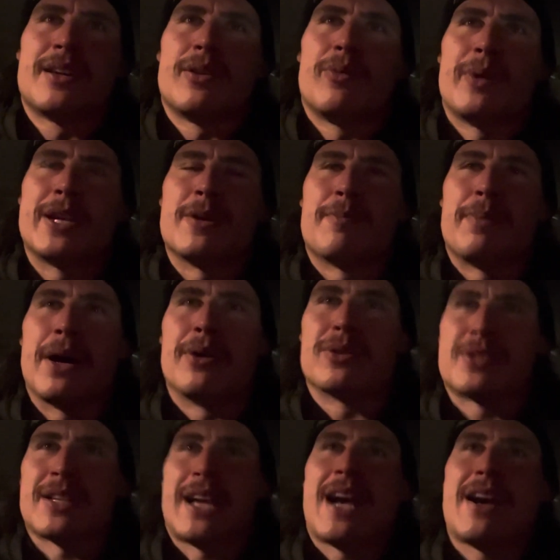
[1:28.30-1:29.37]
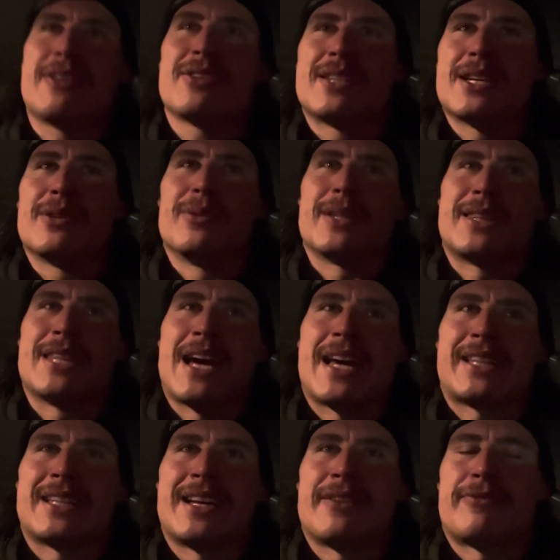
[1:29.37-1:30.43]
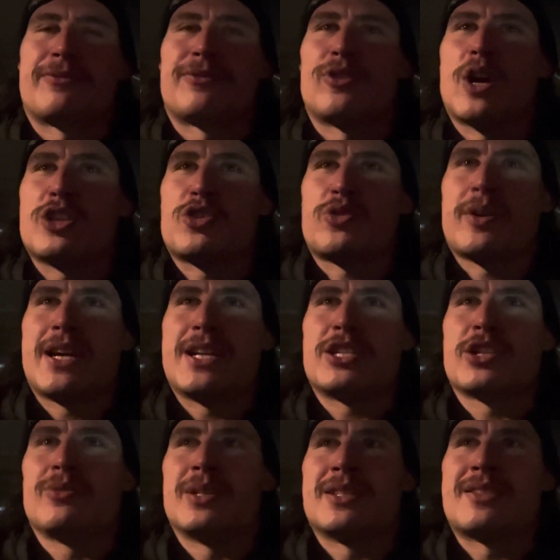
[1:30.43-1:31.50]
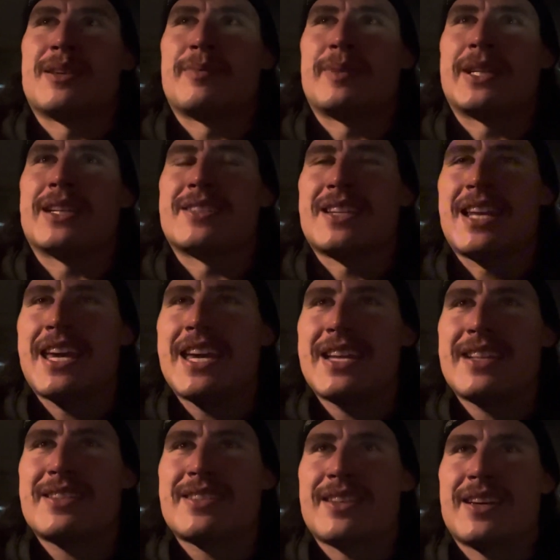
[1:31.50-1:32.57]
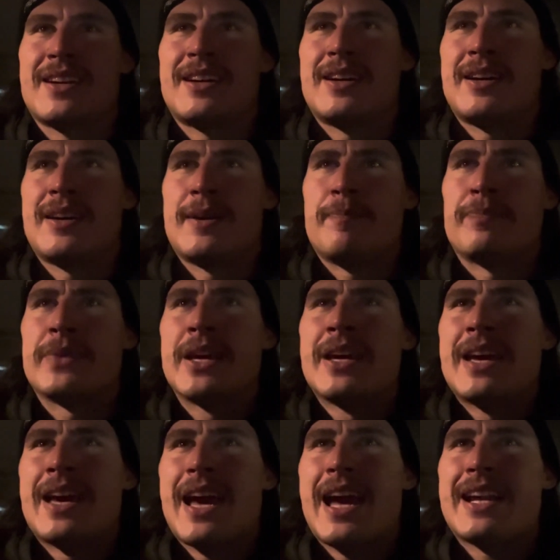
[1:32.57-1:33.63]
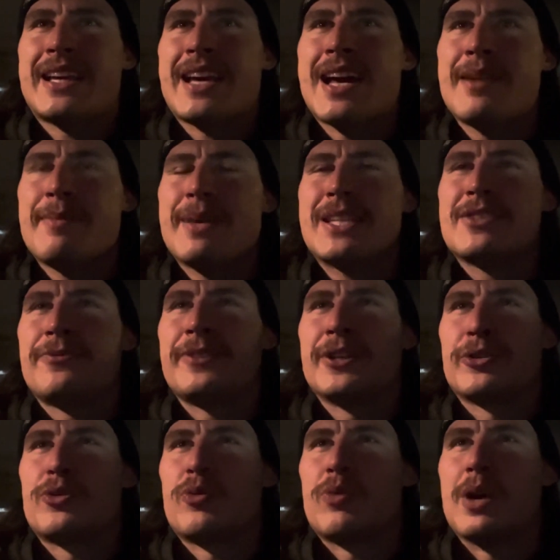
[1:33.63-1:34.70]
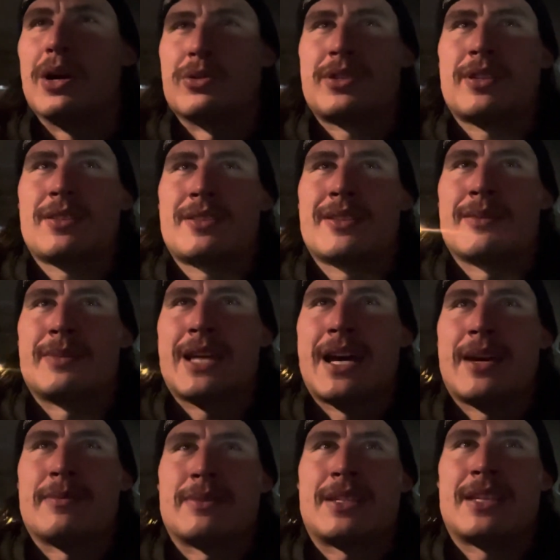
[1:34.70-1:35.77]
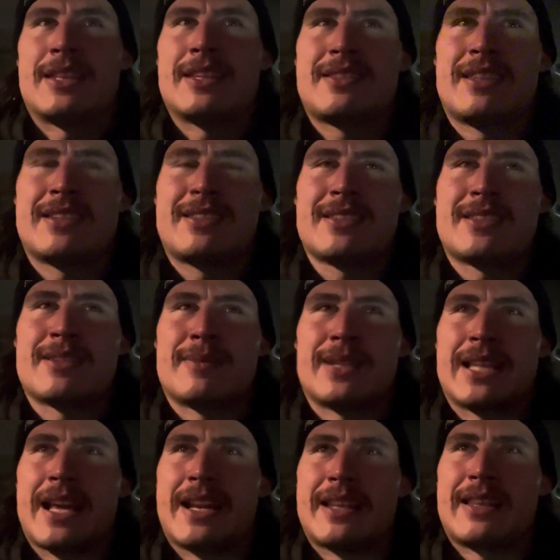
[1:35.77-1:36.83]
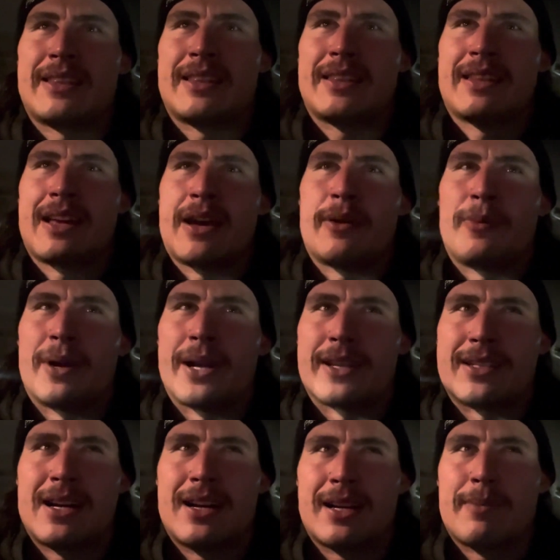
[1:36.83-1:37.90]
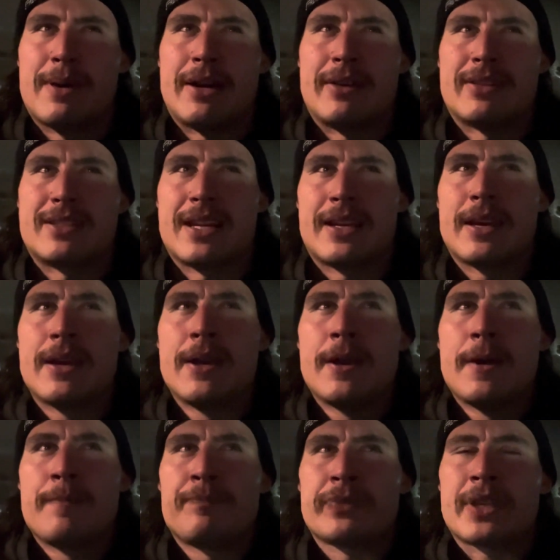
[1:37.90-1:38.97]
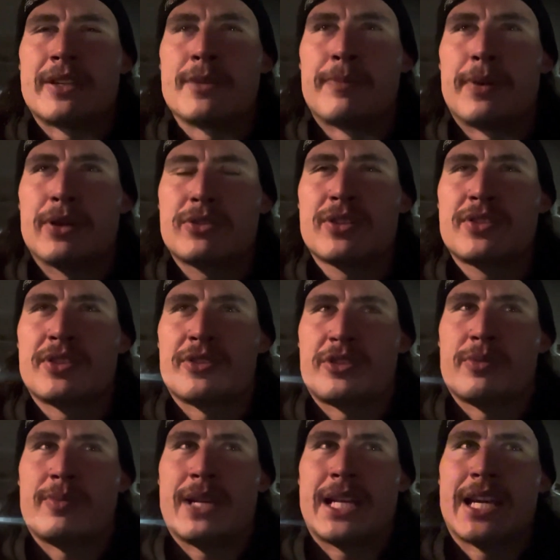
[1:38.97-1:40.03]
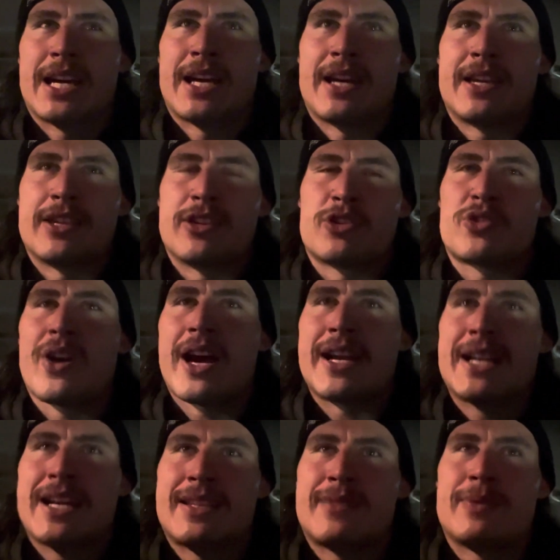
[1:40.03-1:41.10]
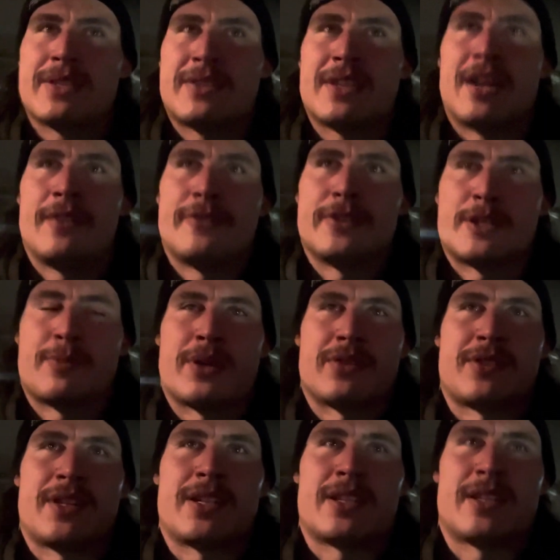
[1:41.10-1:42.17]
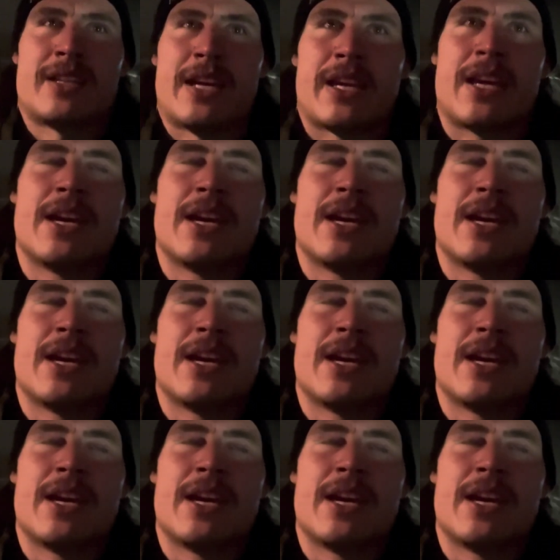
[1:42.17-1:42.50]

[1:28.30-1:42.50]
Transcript: when you post, like, how do you deal with that kind of frustration when something doesn't hit? And it kind of makes you feel gross sometimes. And this is something that I want to talk about. It's like, you post on social media, you're trying not to be a selfish person. Like,